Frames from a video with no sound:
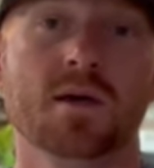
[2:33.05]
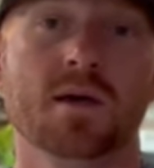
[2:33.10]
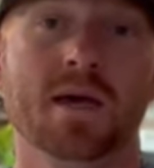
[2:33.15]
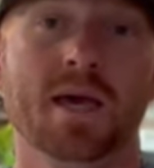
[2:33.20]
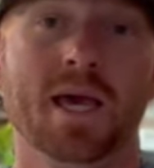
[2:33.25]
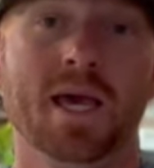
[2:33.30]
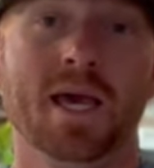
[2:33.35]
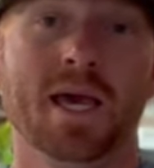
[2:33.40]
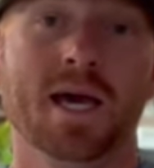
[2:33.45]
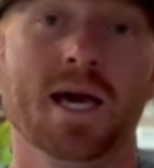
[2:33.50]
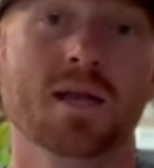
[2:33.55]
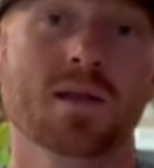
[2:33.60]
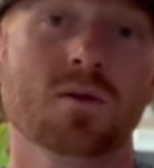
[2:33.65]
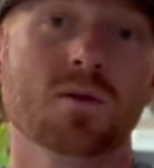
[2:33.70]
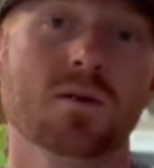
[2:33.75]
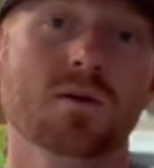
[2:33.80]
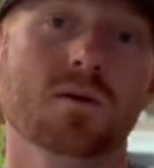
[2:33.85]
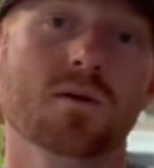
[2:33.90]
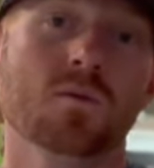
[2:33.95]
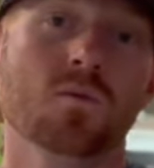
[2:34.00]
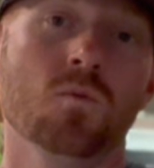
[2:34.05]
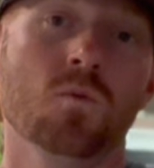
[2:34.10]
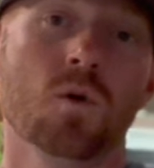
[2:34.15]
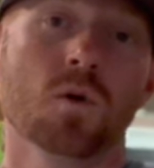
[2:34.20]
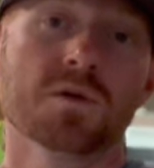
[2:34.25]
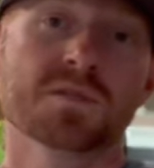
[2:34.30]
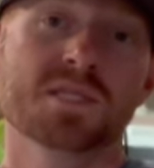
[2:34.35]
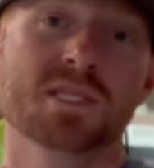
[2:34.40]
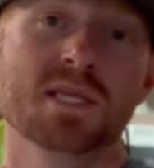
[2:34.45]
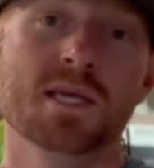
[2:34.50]
And
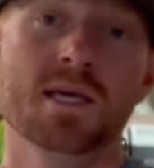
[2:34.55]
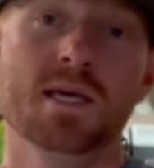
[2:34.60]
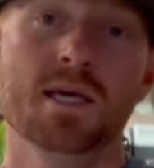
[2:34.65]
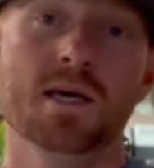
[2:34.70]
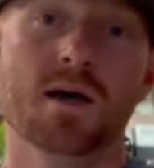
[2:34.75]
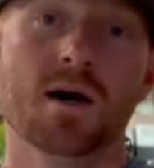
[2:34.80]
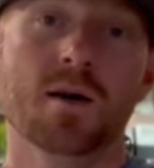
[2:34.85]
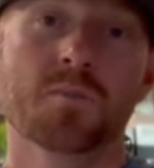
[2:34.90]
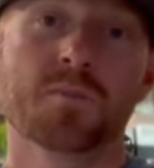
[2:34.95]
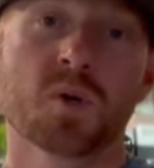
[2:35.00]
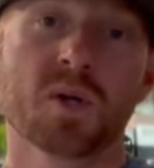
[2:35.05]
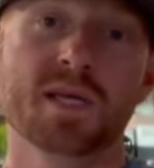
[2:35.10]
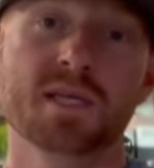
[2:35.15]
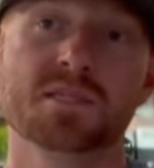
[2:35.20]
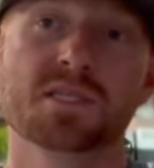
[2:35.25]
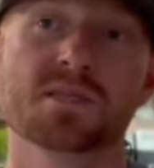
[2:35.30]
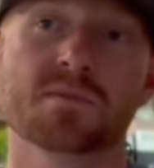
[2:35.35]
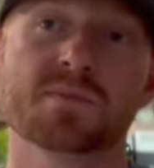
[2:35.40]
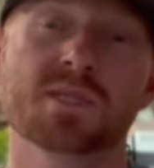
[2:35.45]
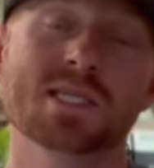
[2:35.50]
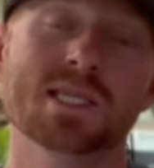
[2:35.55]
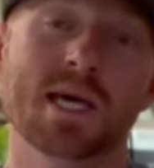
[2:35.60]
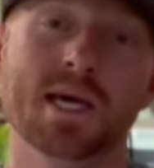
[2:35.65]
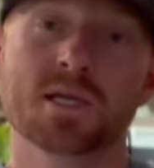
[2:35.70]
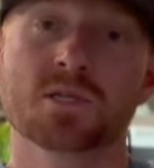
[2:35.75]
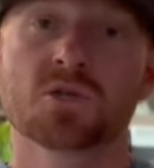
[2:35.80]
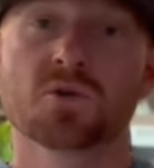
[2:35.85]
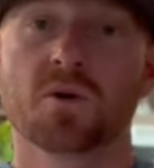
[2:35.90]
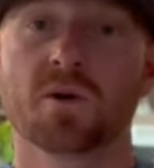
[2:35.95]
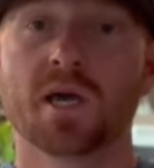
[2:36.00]
we'll see a pretty
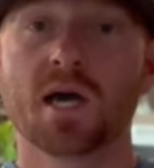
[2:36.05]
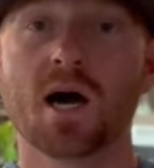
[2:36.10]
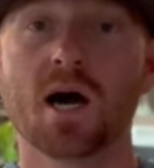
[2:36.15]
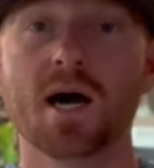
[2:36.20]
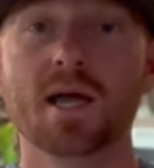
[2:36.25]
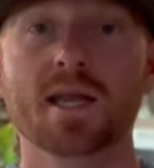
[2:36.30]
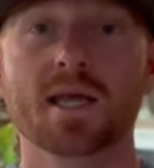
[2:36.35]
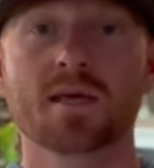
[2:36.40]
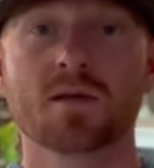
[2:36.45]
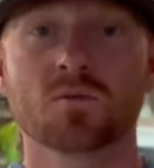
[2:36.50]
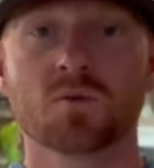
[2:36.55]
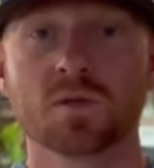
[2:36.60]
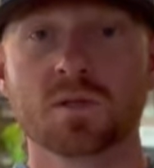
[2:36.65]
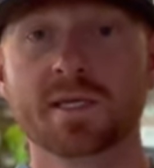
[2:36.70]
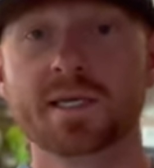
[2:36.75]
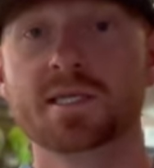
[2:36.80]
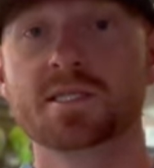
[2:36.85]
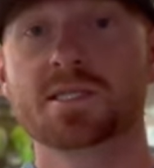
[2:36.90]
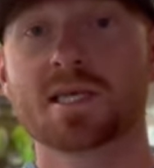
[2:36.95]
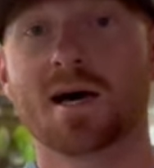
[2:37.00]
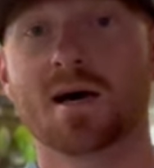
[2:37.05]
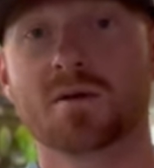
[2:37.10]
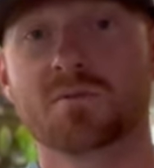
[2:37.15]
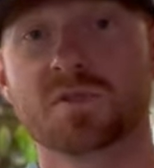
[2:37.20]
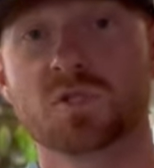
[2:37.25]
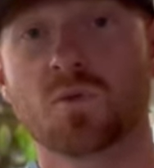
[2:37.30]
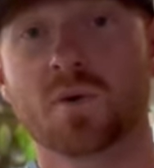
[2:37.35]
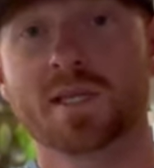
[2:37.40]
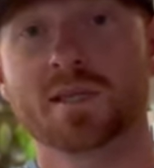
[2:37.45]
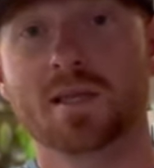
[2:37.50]
substantial cut and release out of
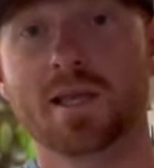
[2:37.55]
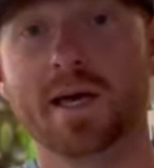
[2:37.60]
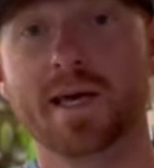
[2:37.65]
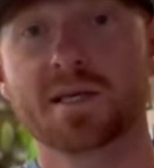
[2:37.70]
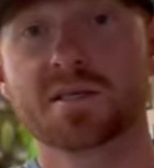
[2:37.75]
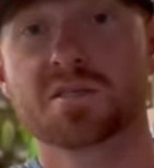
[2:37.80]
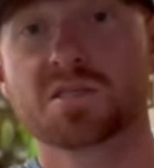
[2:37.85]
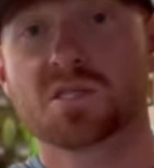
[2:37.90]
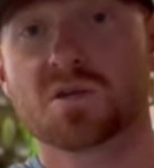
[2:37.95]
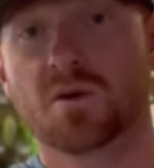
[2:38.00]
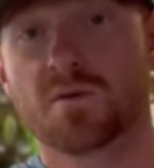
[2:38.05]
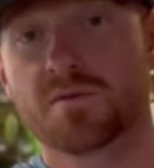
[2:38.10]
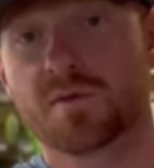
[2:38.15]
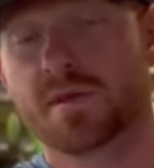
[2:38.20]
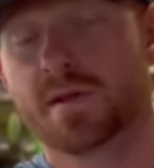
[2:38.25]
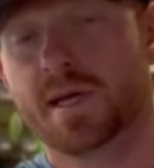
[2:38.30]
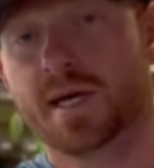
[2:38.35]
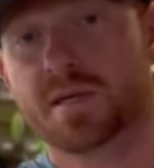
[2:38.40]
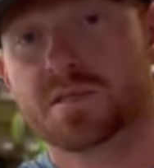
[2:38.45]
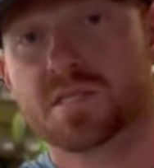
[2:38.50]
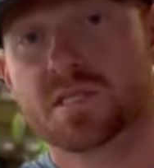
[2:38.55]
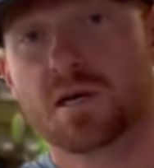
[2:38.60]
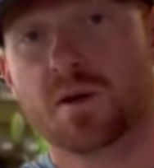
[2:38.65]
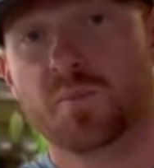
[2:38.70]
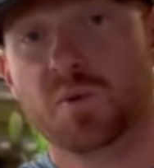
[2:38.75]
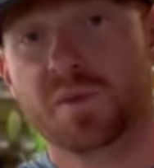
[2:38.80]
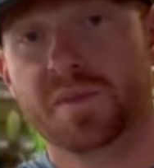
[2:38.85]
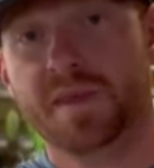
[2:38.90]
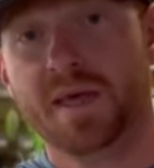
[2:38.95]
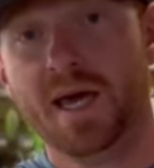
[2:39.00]
Twin Lakes over the next
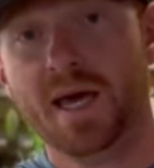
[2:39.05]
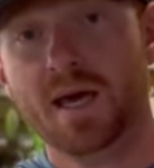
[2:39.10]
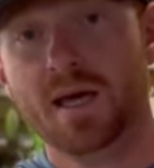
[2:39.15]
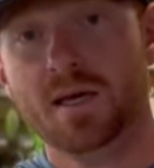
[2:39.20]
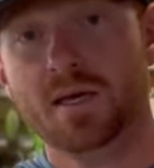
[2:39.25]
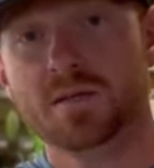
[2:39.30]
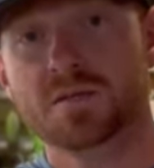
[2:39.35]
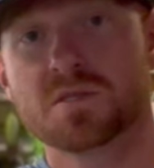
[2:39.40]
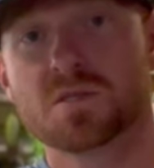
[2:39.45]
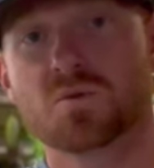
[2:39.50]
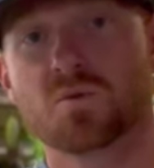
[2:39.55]
couple days,